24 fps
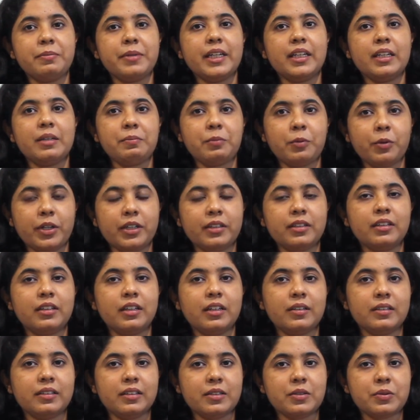Bedi pointed
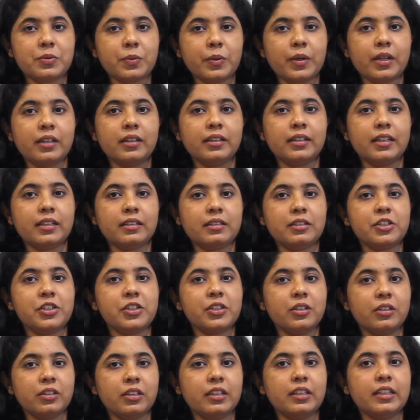out as well, that you're
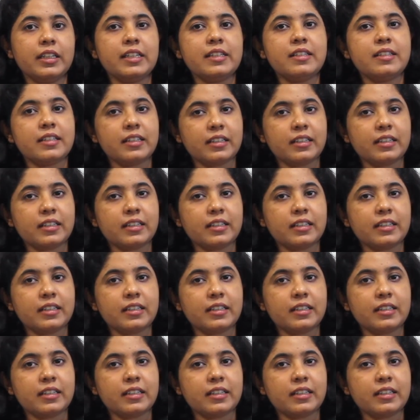going to need